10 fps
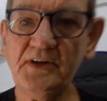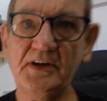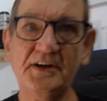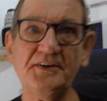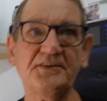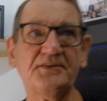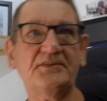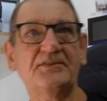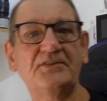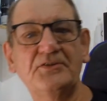and
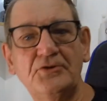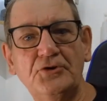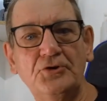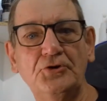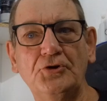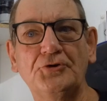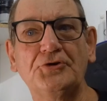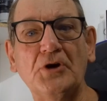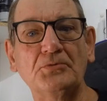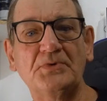you
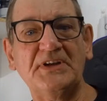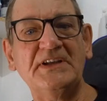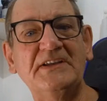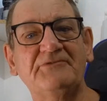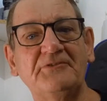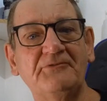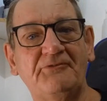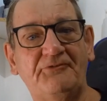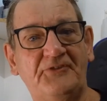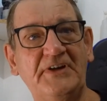don't even
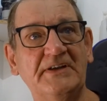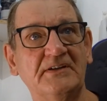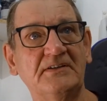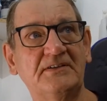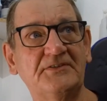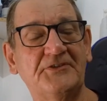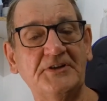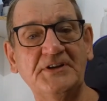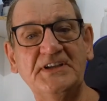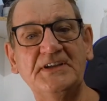feel the
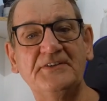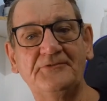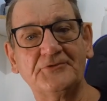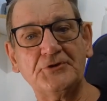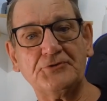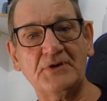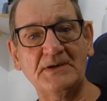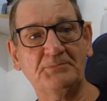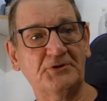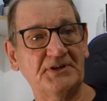need for a
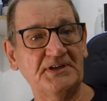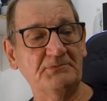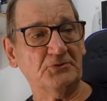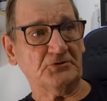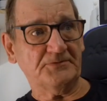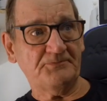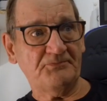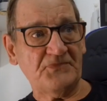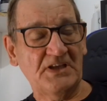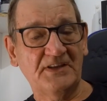tripod anymore.
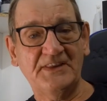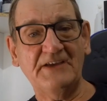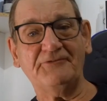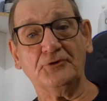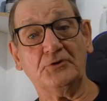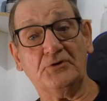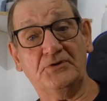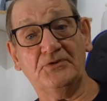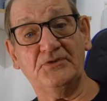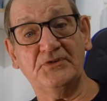Therefore,
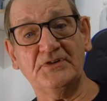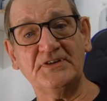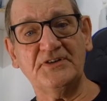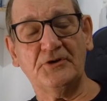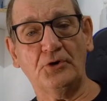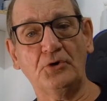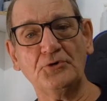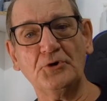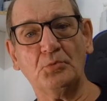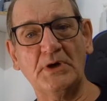all
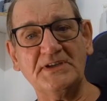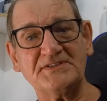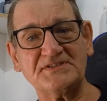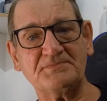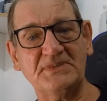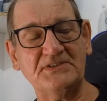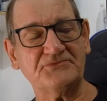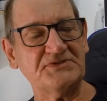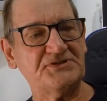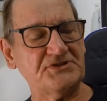your weight is being
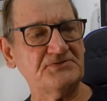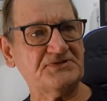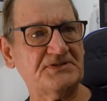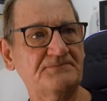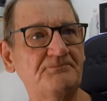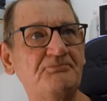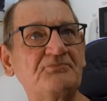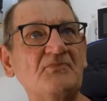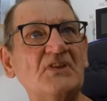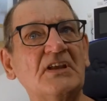reduced.
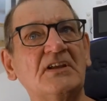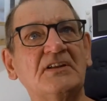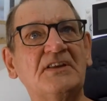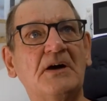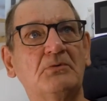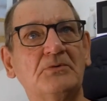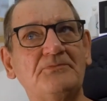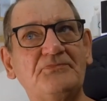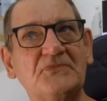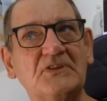Now,
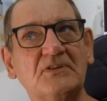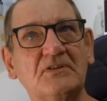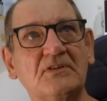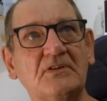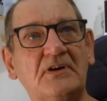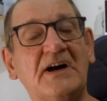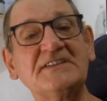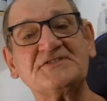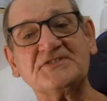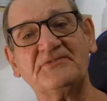I
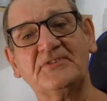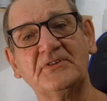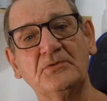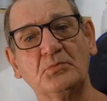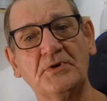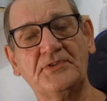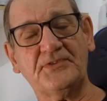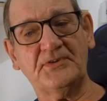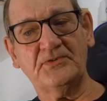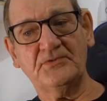suffer
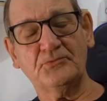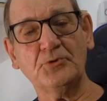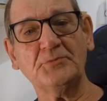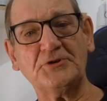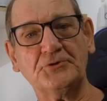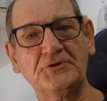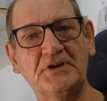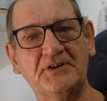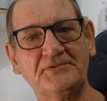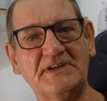with rheumatoid
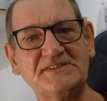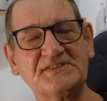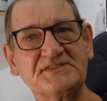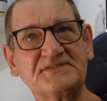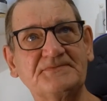arthritis,